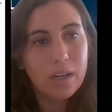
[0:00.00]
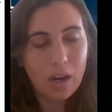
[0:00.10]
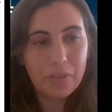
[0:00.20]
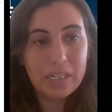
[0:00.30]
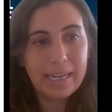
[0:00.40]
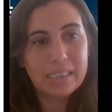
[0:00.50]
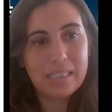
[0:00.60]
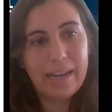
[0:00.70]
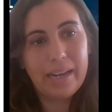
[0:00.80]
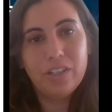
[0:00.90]
On the next
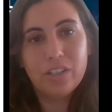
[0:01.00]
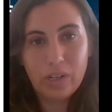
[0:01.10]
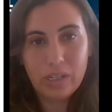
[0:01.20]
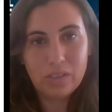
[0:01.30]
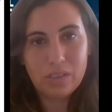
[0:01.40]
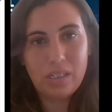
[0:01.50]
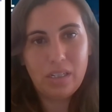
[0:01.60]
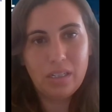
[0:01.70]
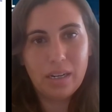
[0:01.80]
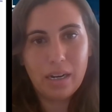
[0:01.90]
slide, you're going to
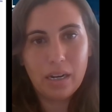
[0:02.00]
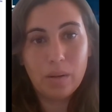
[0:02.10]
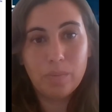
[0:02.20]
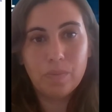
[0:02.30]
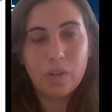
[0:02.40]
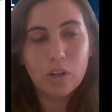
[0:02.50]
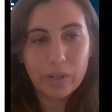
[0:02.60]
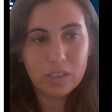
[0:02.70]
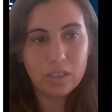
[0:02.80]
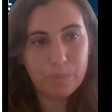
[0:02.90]
see a
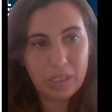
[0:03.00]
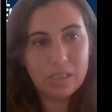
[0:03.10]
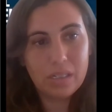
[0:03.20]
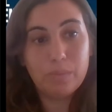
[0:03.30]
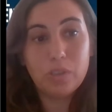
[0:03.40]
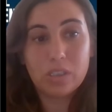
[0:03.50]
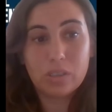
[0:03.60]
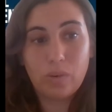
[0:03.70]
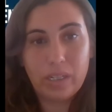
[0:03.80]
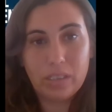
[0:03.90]
critical piece, and I'm
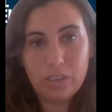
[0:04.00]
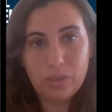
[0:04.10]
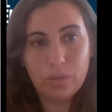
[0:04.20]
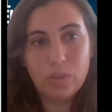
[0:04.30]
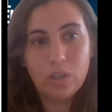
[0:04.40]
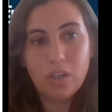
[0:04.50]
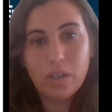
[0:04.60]
just going to